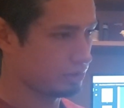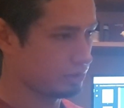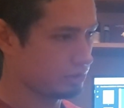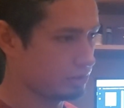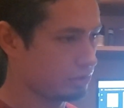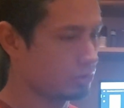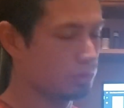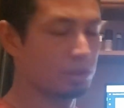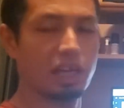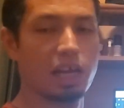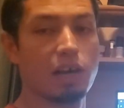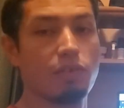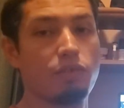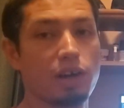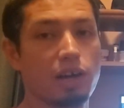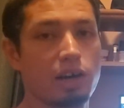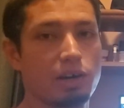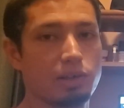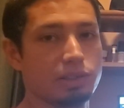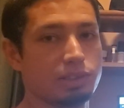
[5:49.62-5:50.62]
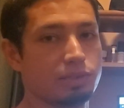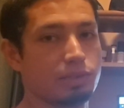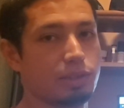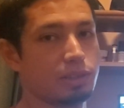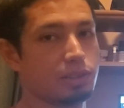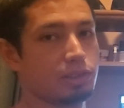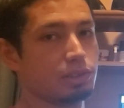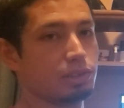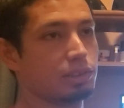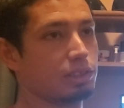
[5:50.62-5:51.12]
2.5 hours of
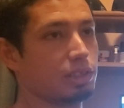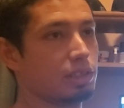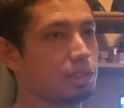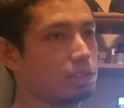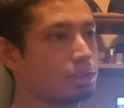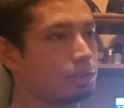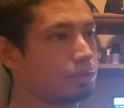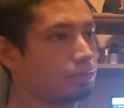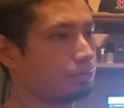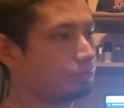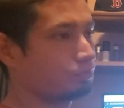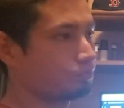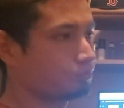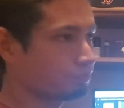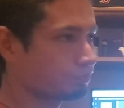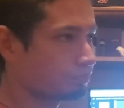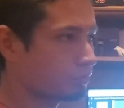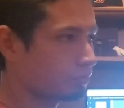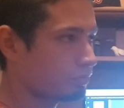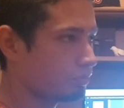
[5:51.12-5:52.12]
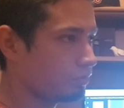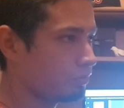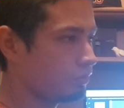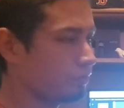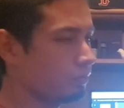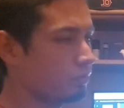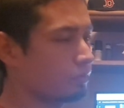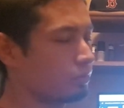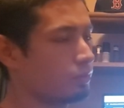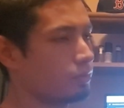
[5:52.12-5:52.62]
exercise.
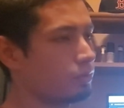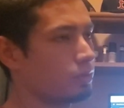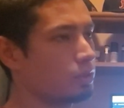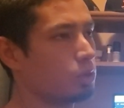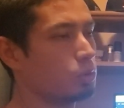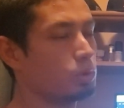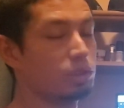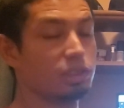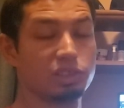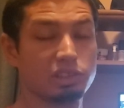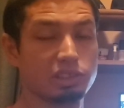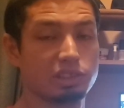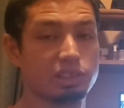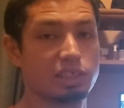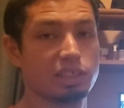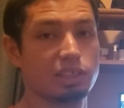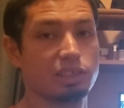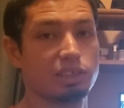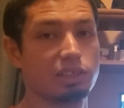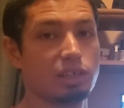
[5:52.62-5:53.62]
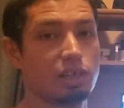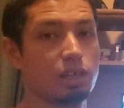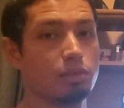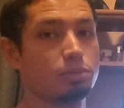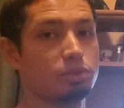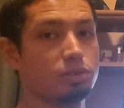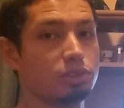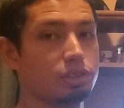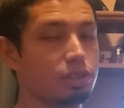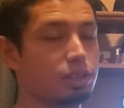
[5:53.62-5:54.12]
What does it take to
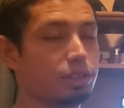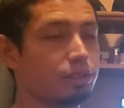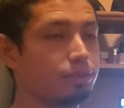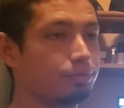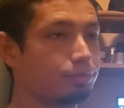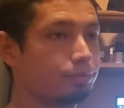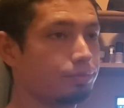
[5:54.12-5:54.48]
accomplish that?